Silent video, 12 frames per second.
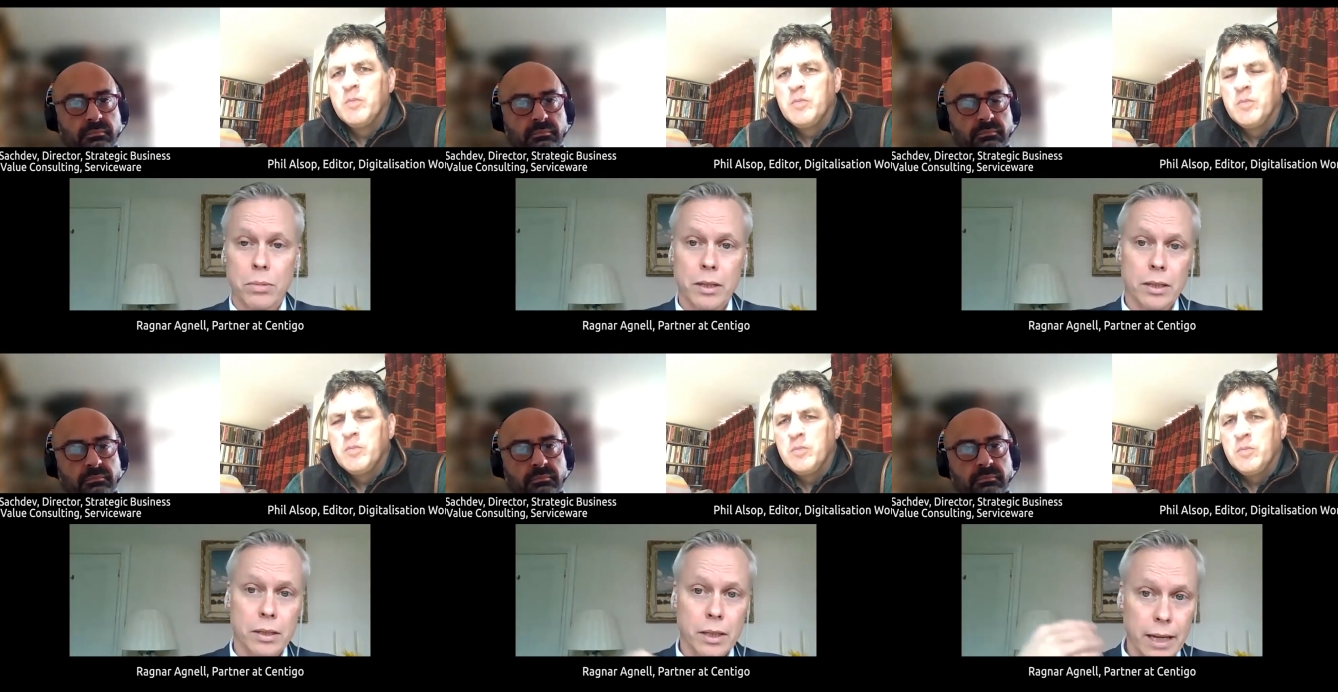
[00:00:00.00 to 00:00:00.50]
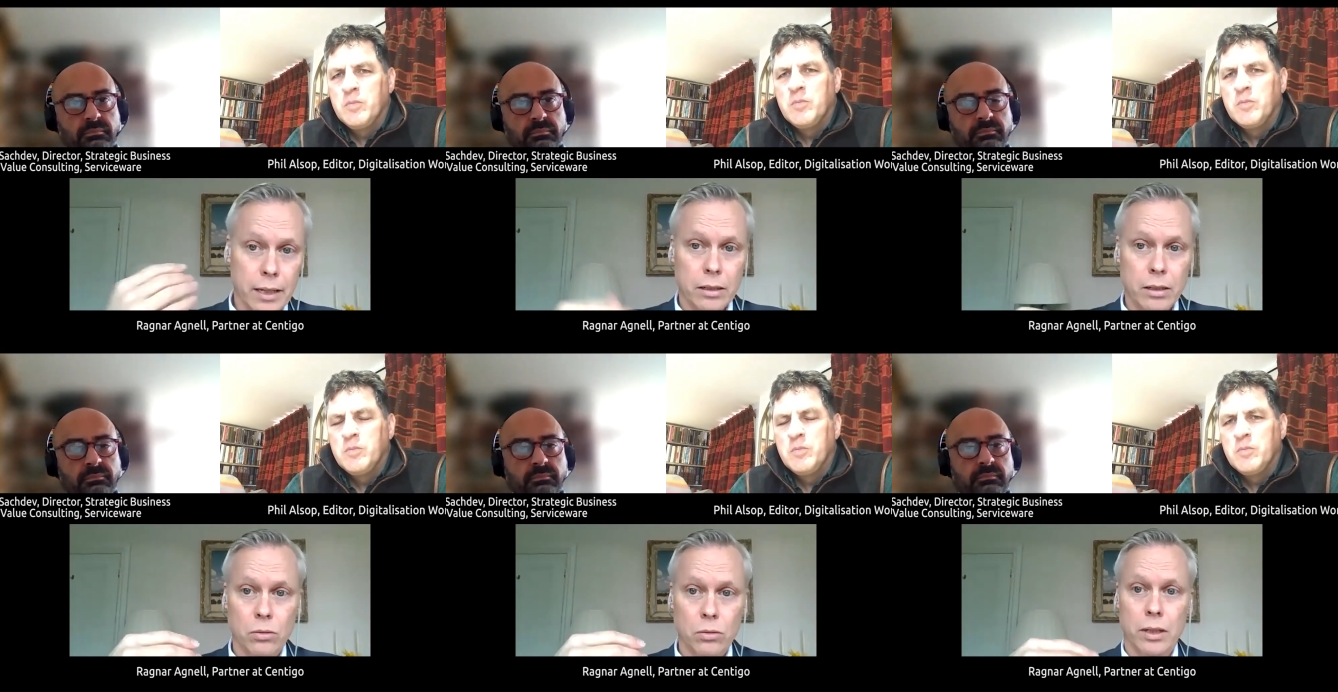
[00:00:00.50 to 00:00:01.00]
Speaker 1: But I think the
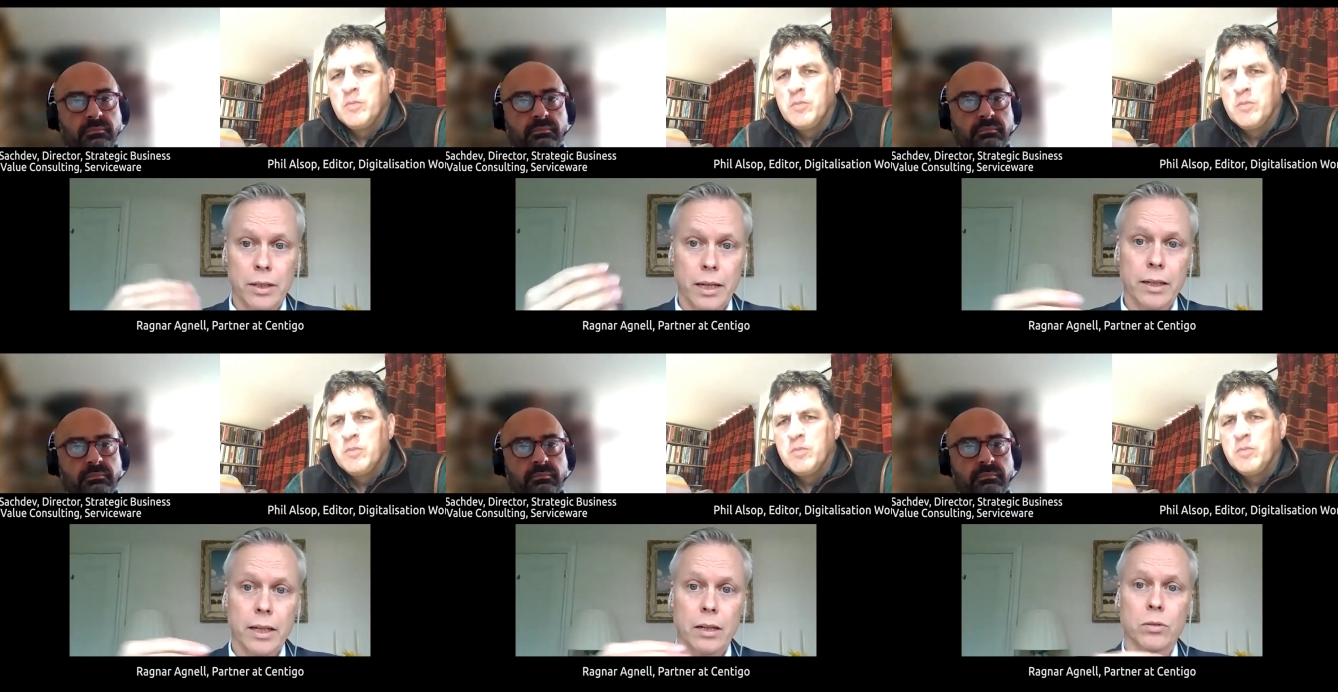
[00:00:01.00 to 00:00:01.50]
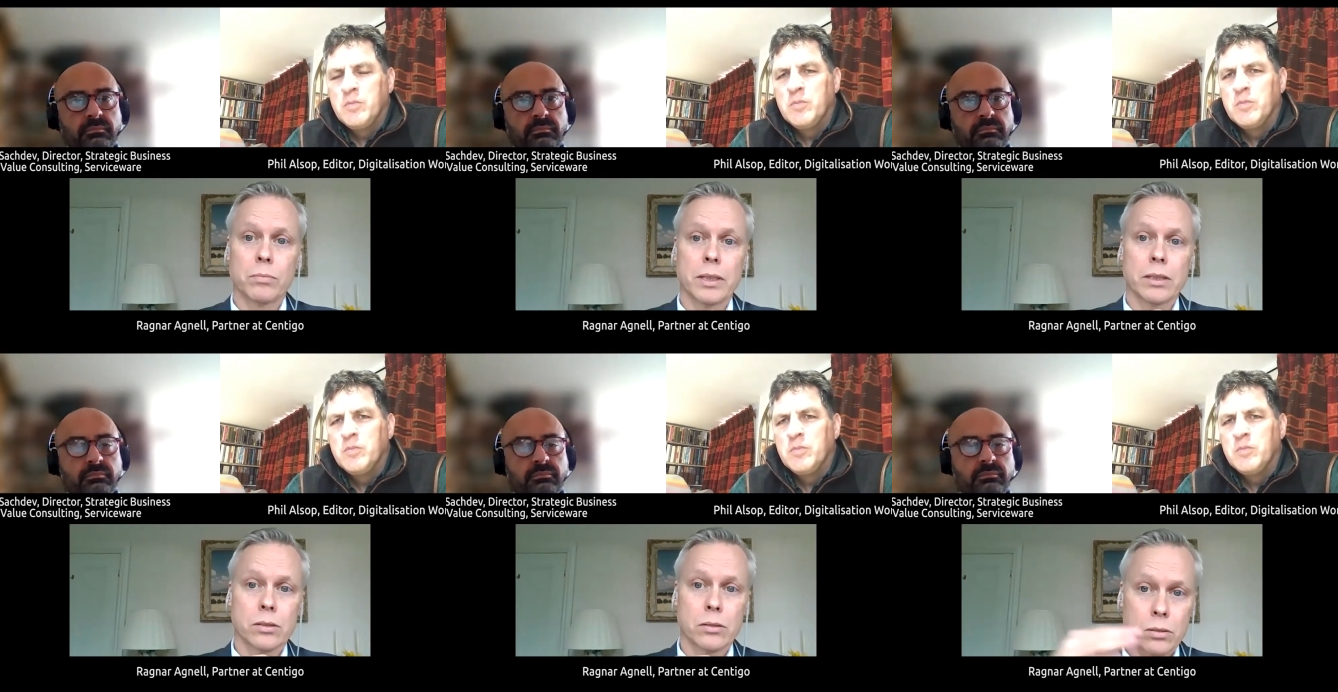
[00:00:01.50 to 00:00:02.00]
end goal and the end game will
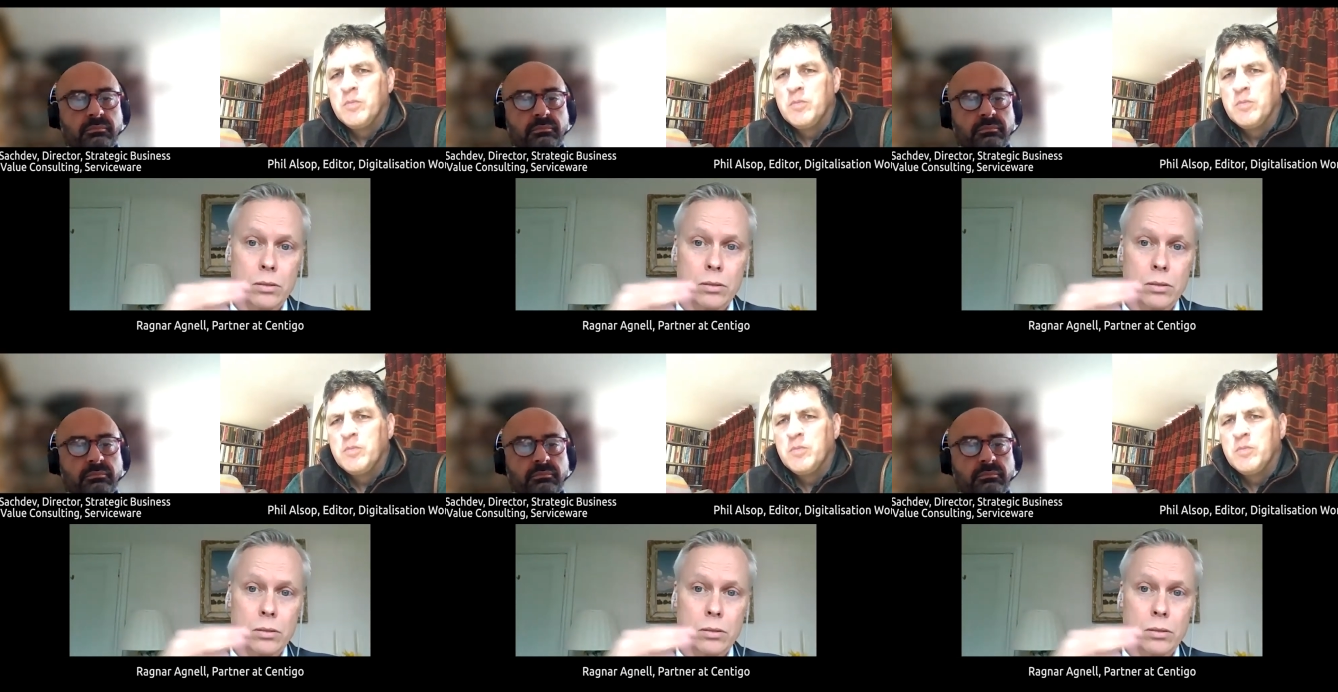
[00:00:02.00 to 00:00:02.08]
be to